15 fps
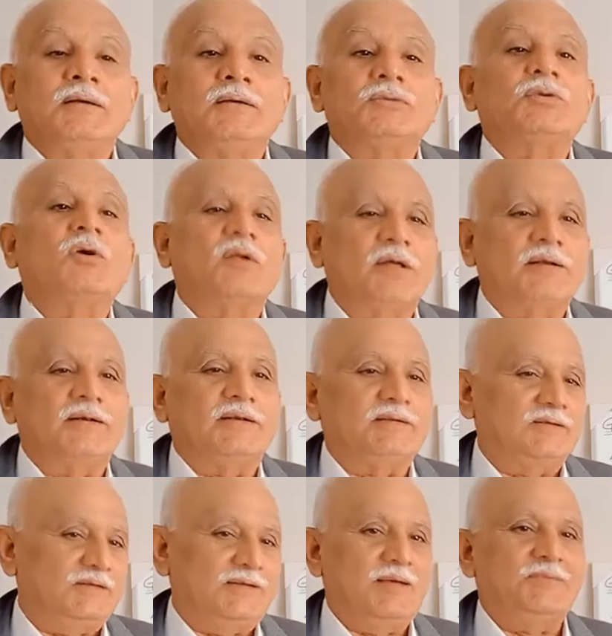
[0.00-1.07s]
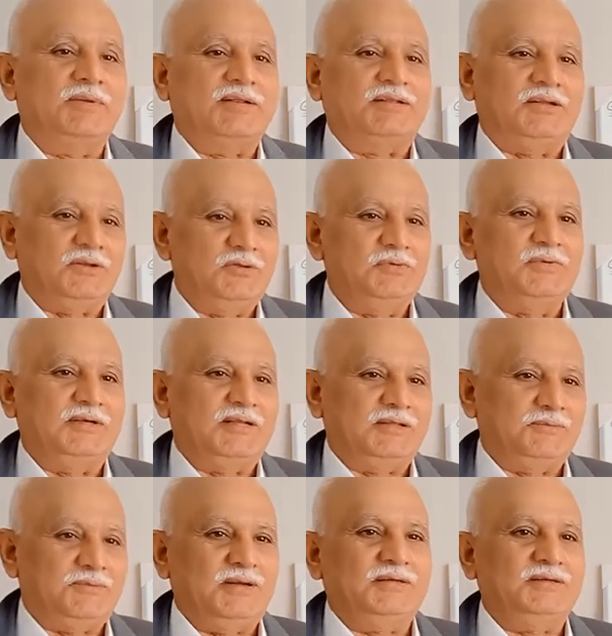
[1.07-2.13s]
Solar radiation, temperature, humidity,
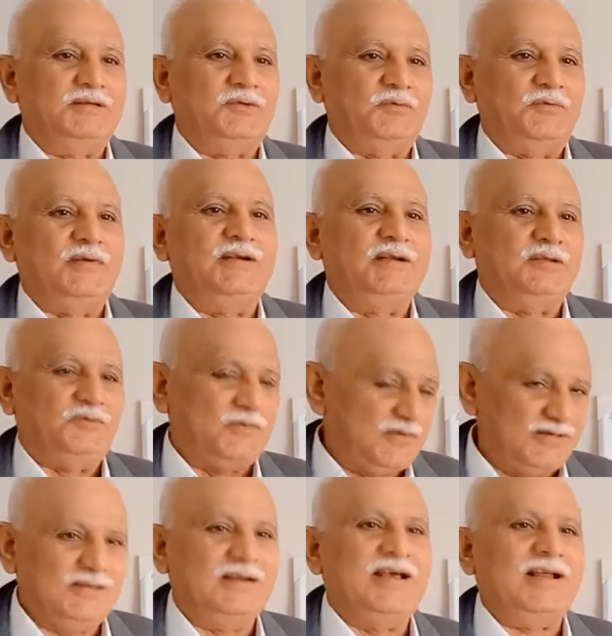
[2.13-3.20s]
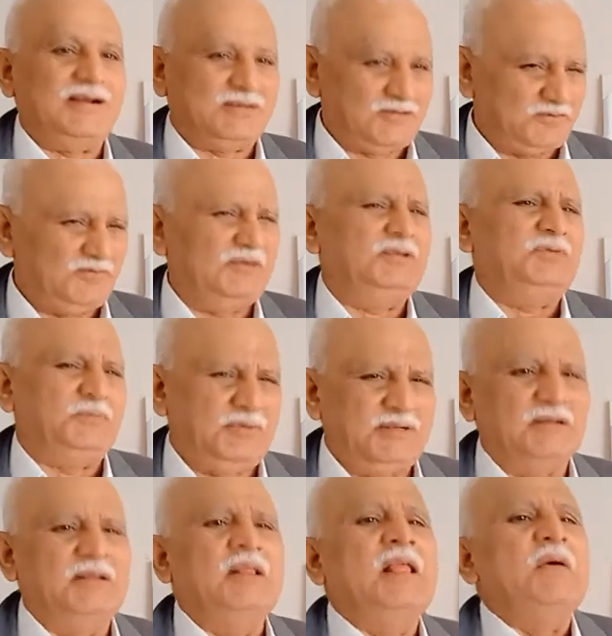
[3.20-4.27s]
pressure, wind direction, wind
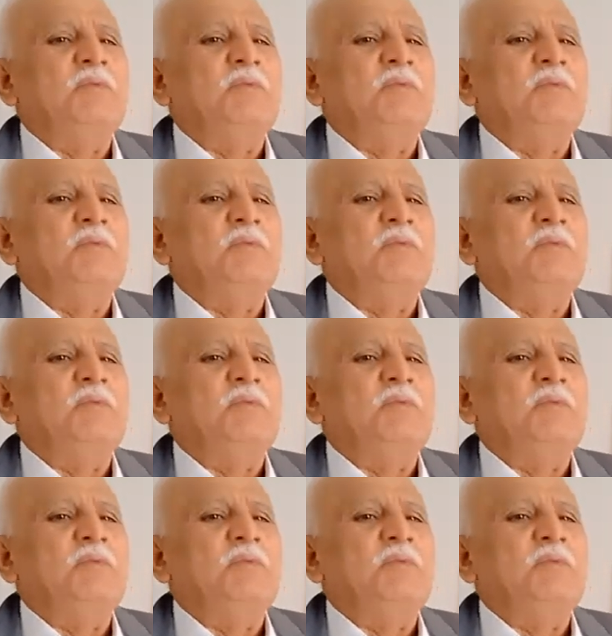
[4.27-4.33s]
speed,